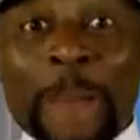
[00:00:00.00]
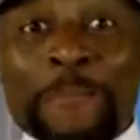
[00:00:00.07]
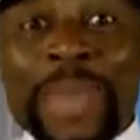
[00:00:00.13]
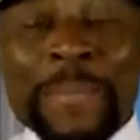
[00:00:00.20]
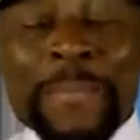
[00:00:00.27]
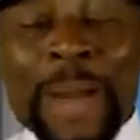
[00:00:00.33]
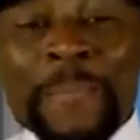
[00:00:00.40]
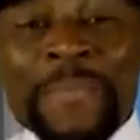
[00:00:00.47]

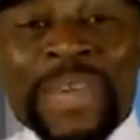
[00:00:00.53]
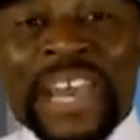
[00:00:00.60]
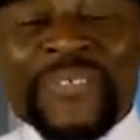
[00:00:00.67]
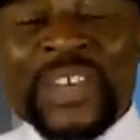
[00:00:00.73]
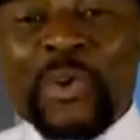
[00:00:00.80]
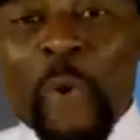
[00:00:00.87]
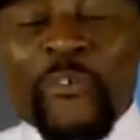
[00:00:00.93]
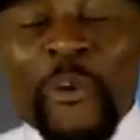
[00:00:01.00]
When big mommy,
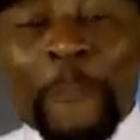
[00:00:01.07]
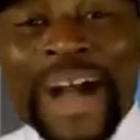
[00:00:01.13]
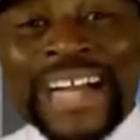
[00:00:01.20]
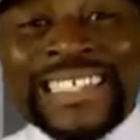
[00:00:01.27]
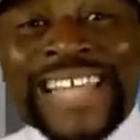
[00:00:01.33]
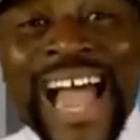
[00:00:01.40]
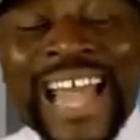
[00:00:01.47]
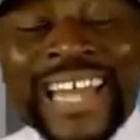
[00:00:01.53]
the feet go for
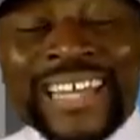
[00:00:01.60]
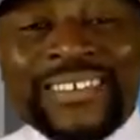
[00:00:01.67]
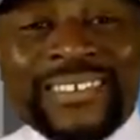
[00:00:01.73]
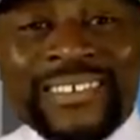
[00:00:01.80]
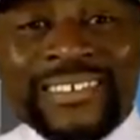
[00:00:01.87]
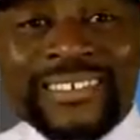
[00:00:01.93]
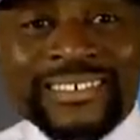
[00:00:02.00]
backside.